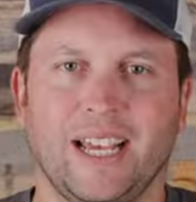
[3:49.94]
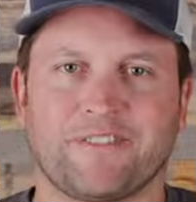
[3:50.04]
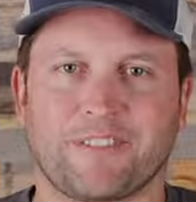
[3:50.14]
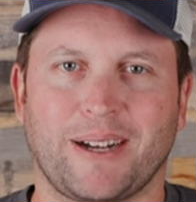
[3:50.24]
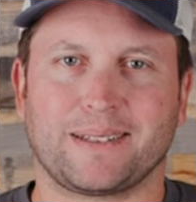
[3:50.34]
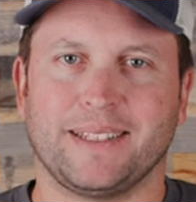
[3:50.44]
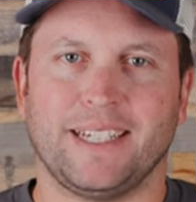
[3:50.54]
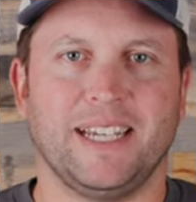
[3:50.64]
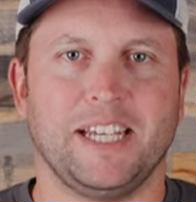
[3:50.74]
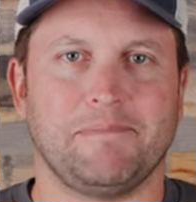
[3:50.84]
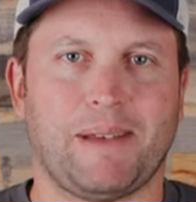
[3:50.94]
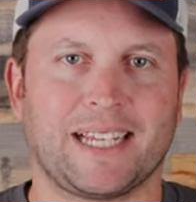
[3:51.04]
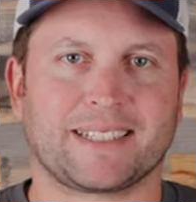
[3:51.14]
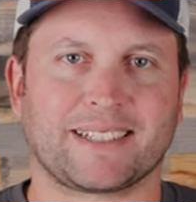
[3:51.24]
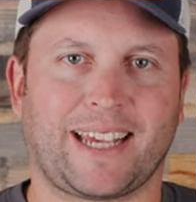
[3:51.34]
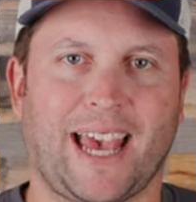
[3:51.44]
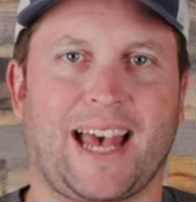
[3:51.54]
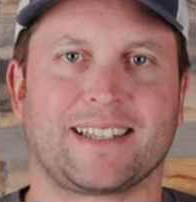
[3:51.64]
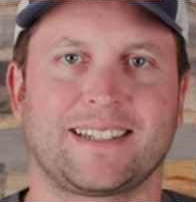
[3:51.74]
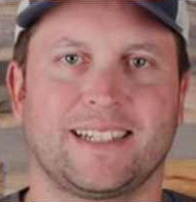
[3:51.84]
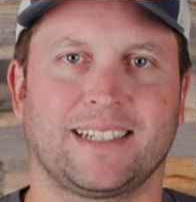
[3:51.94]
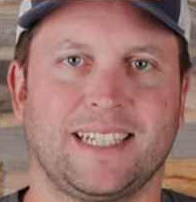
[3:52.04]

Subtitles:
and frankly, it makes casting